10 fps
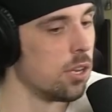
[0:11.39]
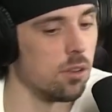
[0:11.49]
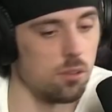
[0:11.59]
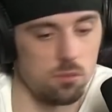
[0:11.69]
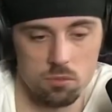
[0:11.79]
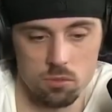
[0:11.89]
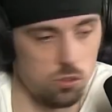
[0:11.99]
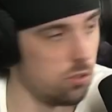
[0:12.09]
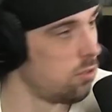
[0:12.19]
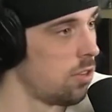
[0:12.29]
But
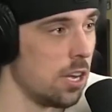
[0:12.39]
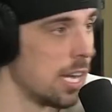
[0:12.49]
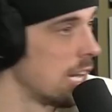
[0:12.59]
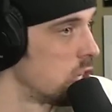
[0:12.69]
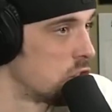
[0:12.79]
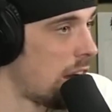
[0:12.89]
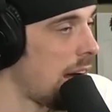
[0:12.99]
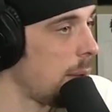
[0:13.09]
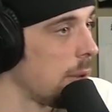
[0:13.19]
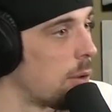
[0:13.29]
do you get a
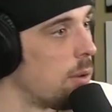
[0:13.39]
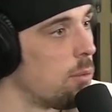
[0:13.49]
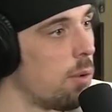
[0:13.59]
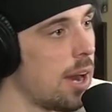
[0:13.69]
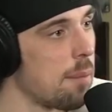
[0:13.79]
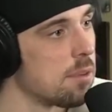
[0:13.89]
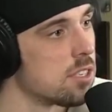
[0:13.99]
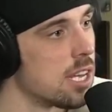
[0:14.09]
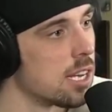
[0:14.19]
job? Like, what happens